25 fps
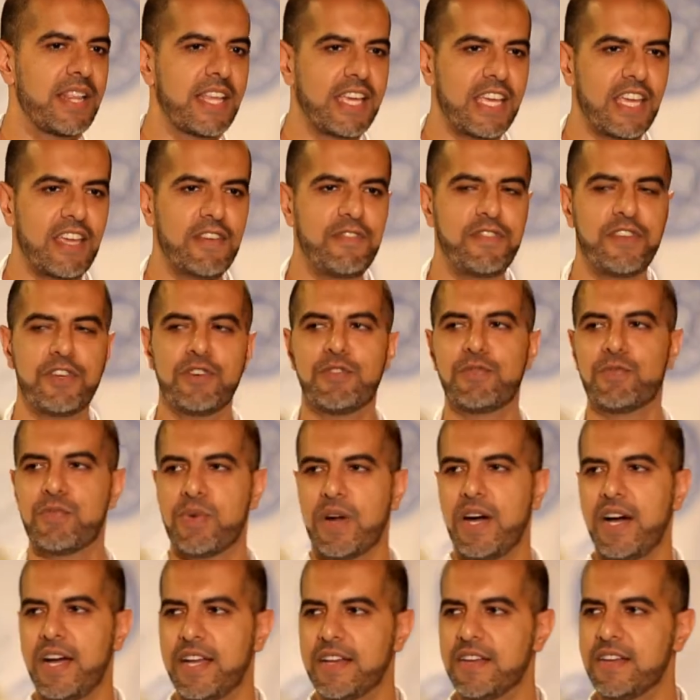Like, if you
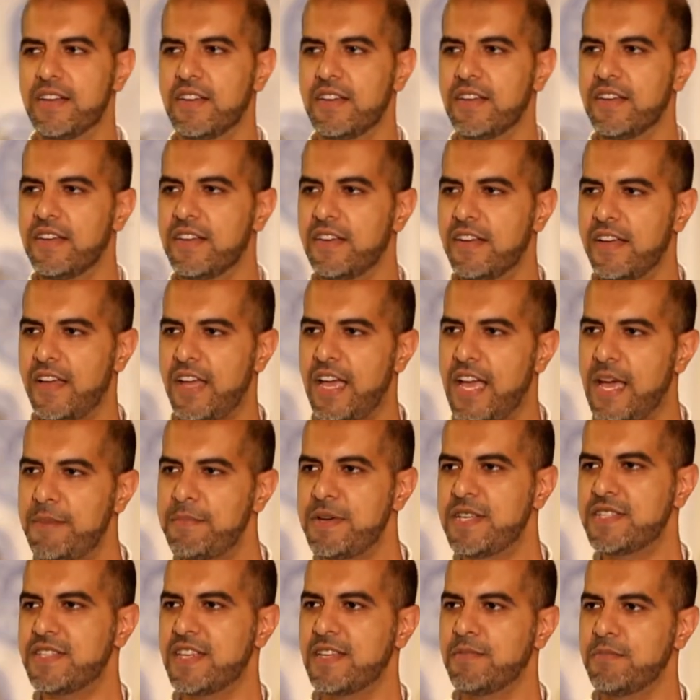run
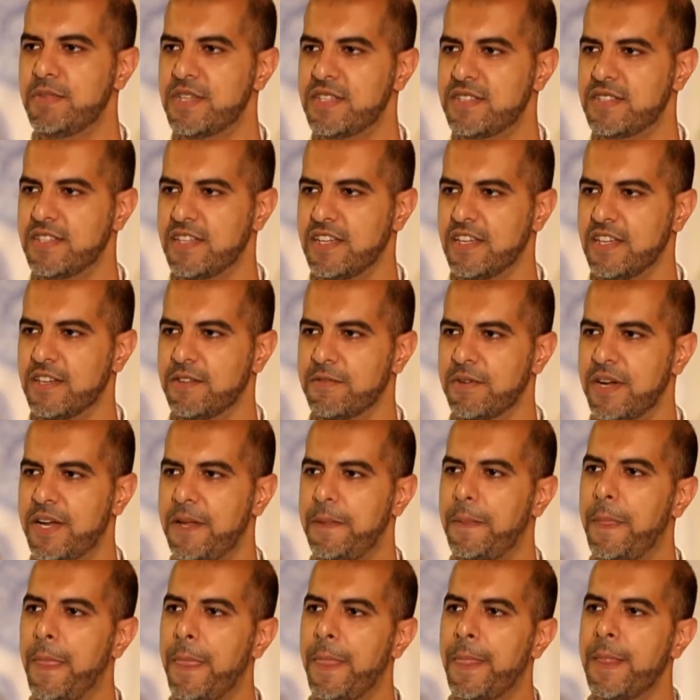MSNBC,
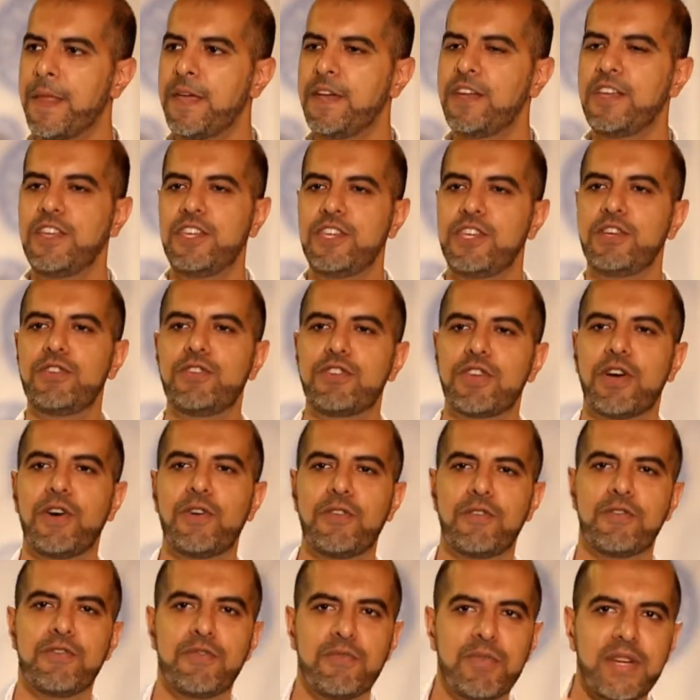right? You
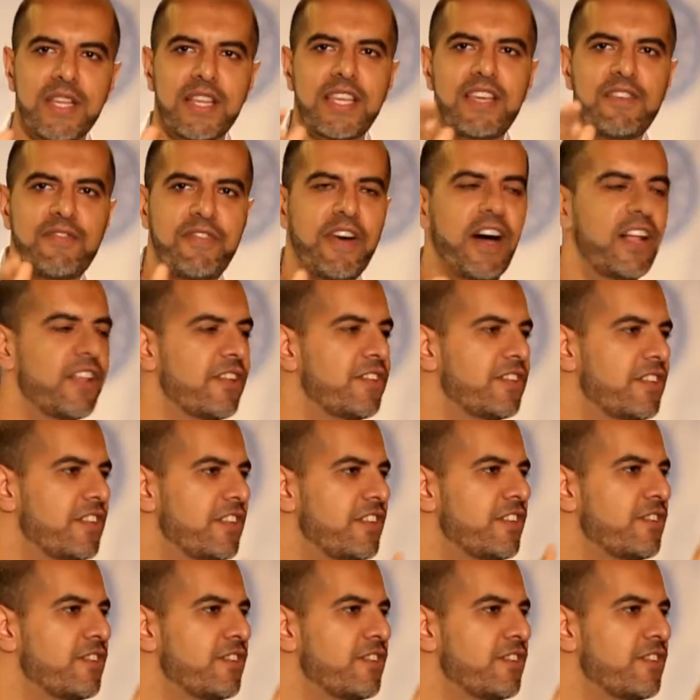don't really follow the